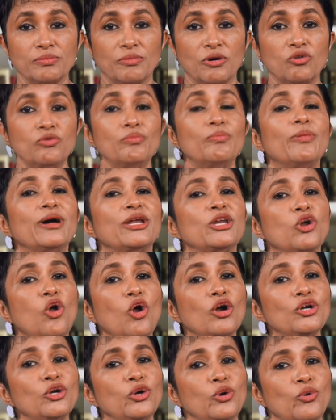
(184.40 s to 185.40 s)
about by
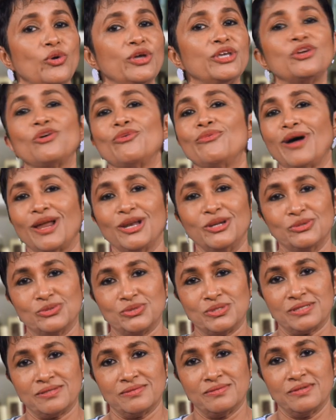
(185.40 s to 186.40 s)
not knowing your
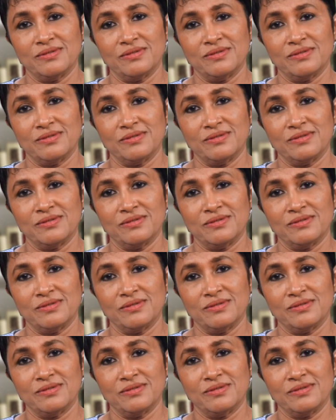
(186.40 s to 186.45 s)
values.